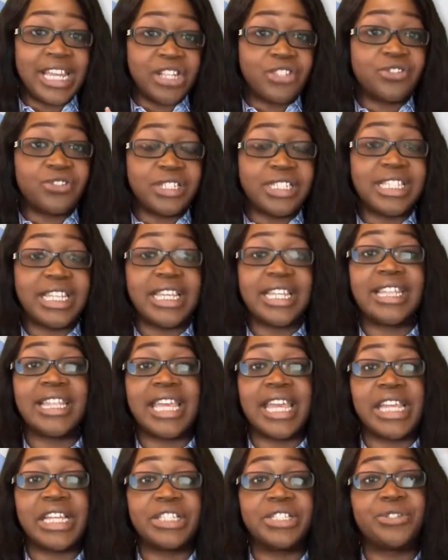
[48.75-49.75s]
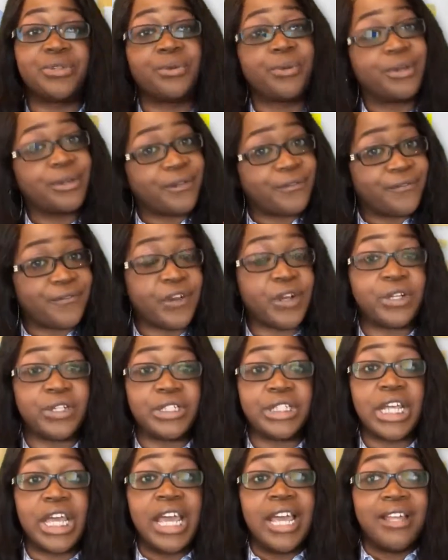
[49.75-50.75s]
interesting things during the
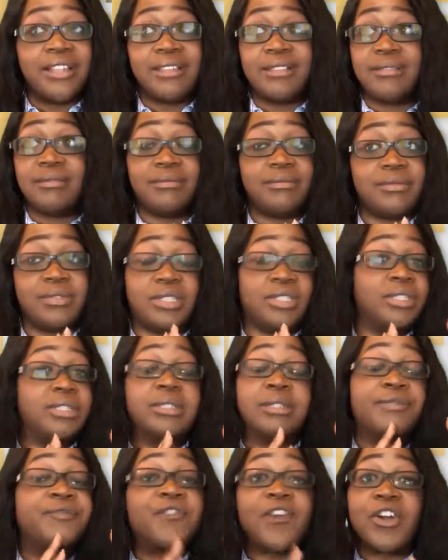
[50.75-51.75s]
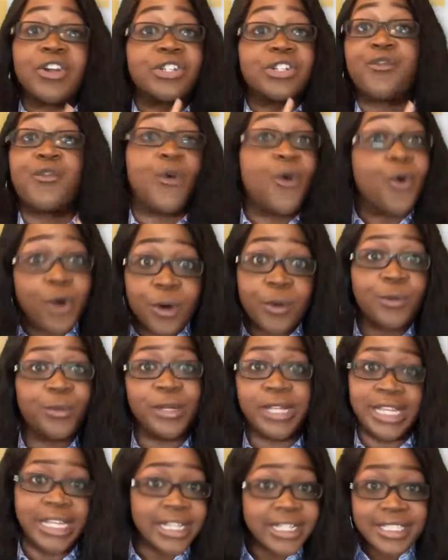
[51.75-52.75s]
first 4
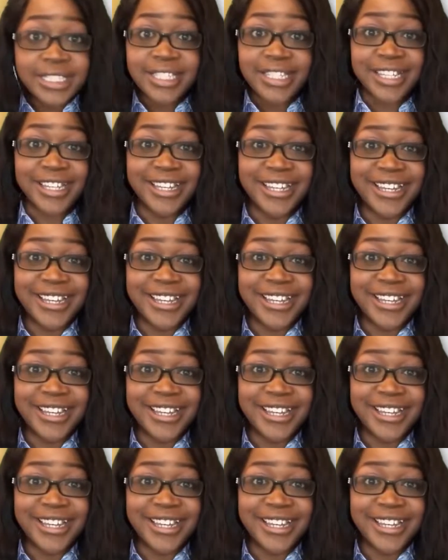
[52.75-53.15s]
weeks.